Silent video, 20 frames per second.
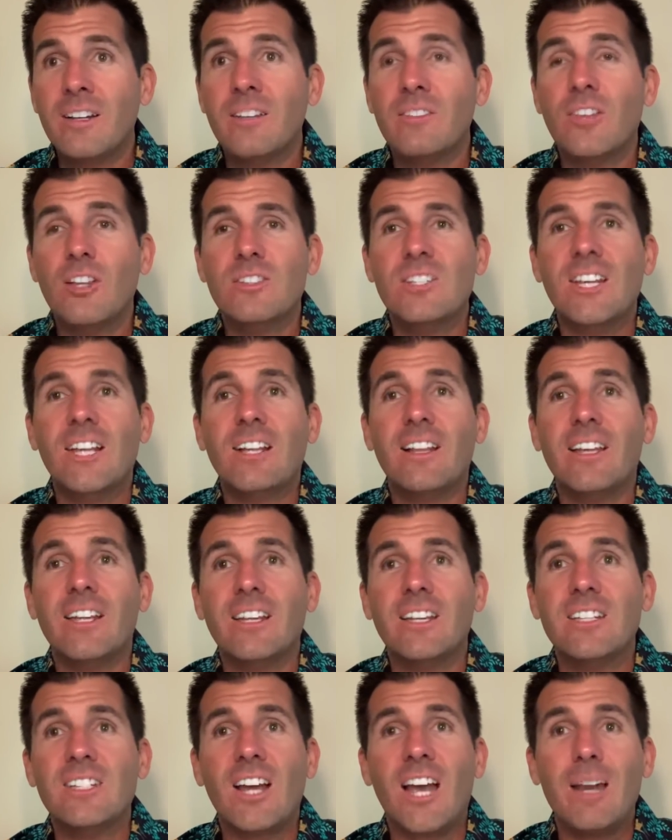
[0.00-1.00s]
they'll take like
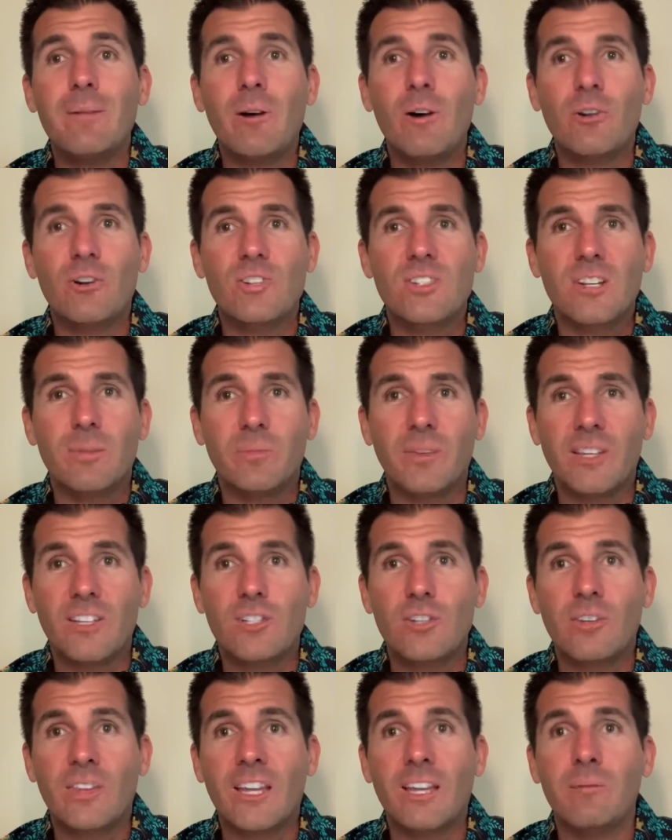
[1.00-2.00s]
a timeout or something
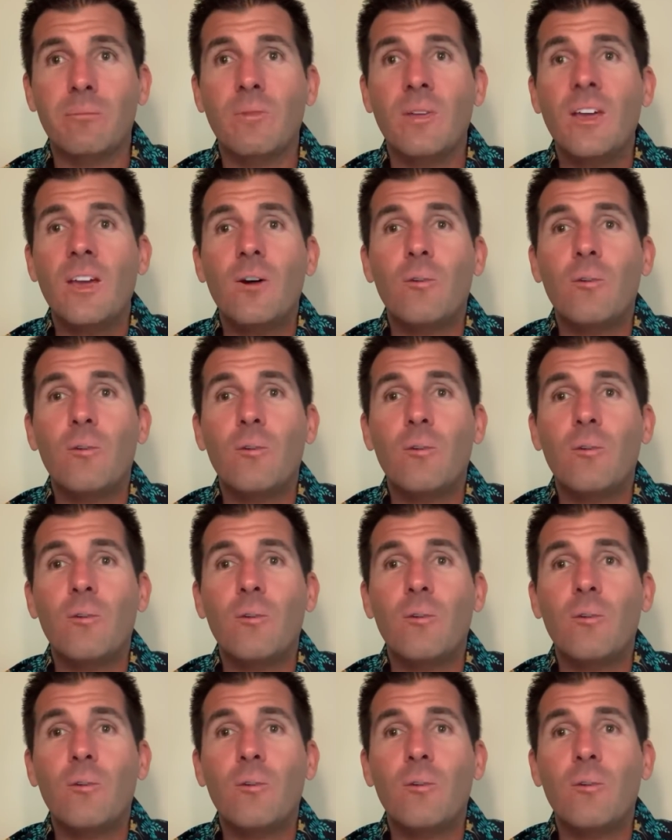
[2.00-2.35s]
so they can